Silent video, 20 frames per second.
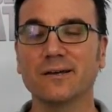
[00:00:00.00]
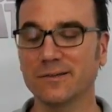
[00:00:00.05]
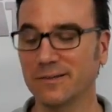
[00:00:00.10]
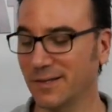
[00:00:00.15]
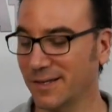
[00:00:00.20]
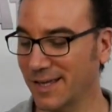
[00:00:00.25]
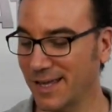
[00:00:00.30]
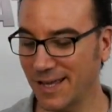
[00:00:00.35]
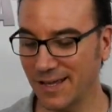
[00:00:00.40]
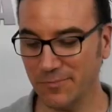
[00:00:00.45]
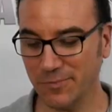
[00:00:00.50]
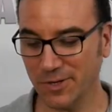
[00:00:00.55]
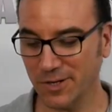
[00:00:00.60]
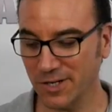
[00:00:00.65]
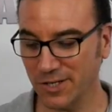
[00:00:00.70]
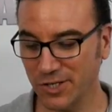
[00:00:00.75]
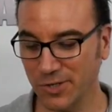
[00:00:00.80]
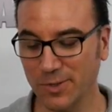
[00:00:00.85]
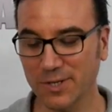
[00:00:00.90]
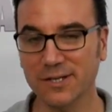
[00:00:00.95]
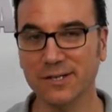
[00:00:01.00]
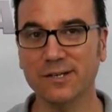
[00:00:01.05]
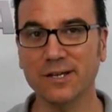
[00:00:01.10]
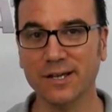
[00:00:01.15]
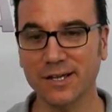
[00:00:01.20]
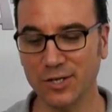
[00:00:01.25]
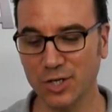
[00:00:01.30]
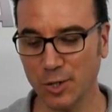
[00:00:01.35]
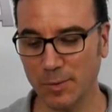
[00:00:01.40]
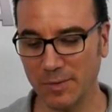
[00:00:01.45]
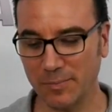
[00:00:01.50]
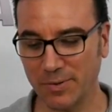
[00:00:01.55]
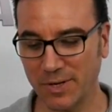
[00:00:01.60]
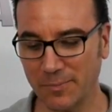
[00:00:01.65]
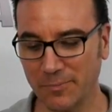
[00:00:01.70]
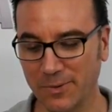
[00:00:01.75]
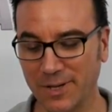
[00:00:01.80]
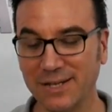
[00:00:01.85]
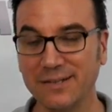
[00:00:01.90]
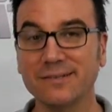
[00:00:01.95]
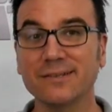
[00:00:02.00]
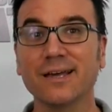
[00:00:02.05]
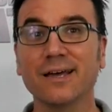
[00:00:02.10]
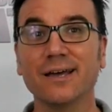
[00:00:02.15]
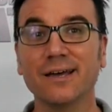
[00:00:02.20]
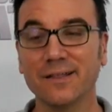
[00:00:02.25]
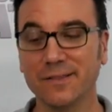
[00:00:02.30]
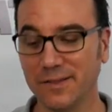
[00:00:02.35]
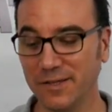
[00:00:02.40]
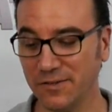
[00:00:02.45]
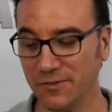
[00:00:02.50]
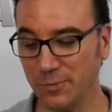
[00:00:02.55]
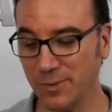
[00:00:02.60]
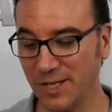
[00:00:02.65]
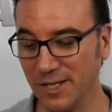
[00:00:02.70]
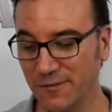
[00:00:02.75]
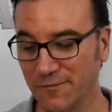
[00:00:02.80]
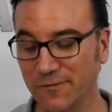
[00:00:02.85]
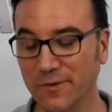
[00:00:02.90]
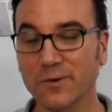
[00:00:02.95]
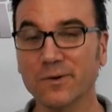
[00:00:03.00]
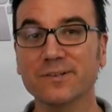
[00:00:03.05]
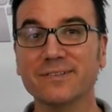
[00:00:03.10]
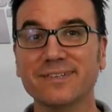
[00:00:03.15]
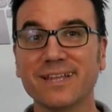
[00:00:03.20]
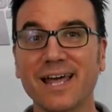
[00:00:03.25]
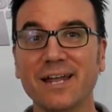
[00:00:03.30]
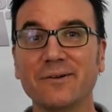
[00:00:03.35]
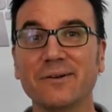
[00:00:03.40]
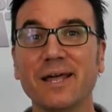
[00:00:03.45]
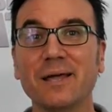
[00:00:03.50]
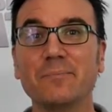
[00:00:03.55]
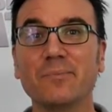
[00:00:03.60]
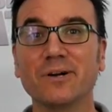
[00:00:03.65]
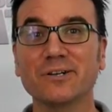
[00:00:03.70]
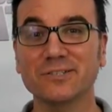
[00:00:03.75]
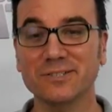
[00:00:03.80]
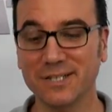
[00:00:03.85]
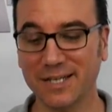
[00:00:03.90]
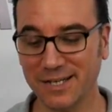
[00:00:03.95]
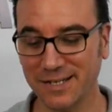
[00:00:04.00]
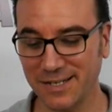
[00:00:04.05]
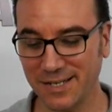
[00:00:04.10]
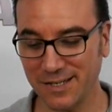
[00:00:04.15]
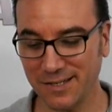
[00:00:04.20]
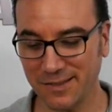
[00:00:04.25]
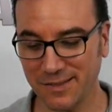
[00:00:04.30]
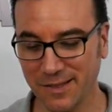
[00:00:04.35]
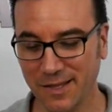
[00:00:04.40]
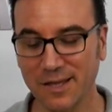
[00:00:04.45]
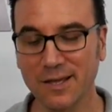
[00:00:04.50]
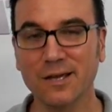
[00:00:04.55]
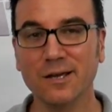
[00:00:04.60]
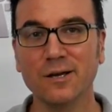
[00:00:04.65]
Uh, again, we're going to do a Kentucky Derby prep race this week for Saturday, March 19th.